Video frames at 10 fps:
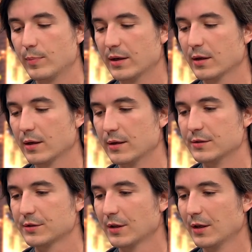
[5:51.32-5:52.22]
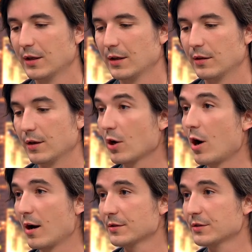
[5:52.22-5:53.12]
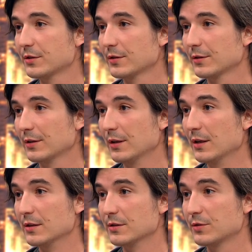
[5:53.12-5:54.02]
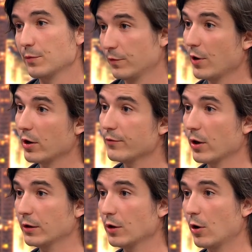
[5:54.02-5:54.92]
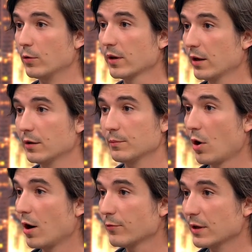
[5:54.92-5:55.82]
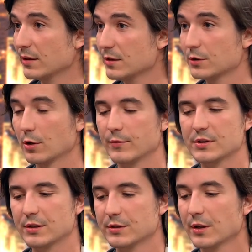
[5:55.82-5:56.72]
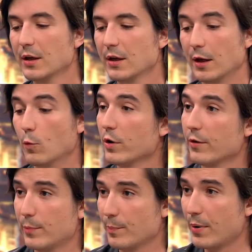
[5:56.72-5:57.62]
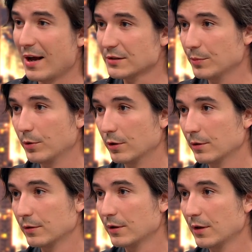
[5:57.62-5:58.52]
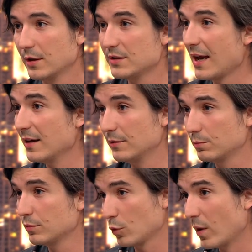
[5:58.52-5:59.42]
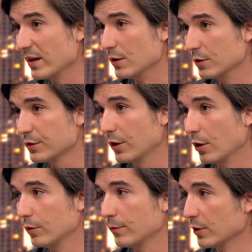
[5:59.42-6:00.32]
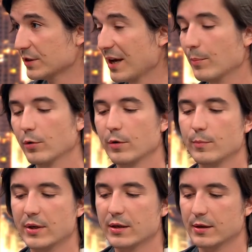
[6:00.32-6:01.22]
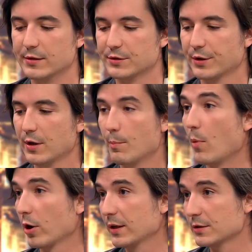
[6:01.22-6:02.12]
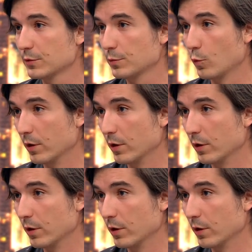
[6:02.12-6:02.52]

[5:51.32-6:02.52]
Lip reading: because the cost is very, very low in offering these services. It wouldn't have been possible 10, 20 years ago, for example, because markets